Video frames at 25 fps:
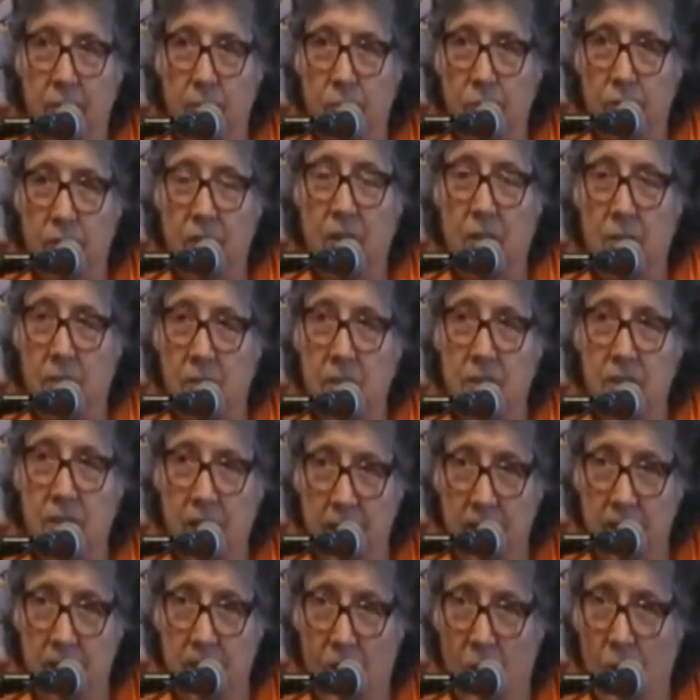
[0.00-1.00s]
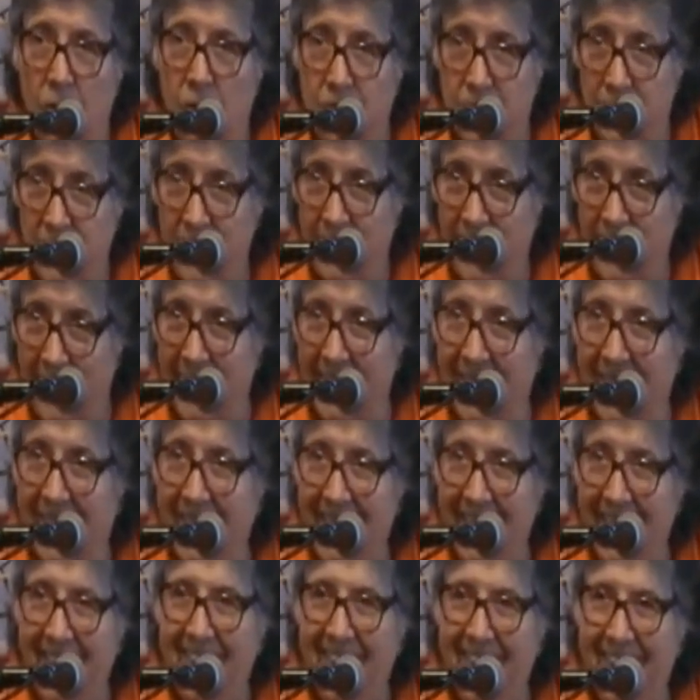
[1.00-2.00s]
Because He's all
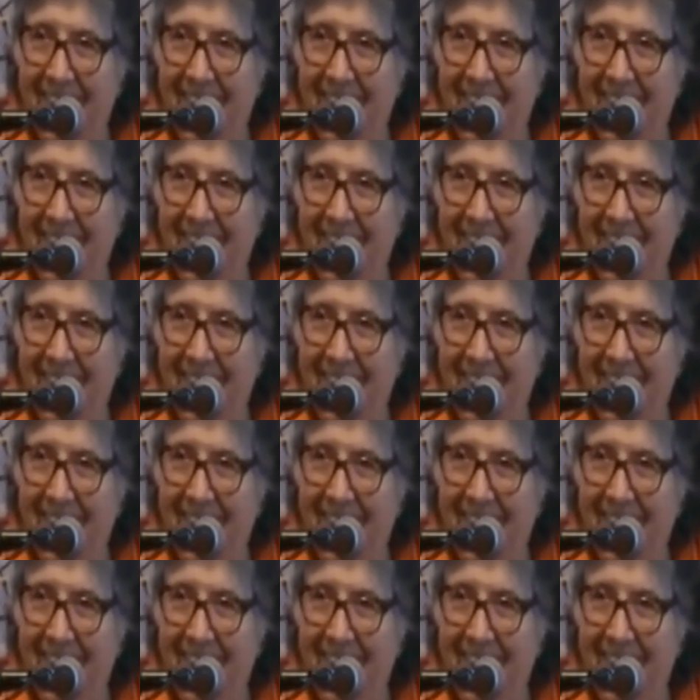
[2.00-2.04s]
seeing.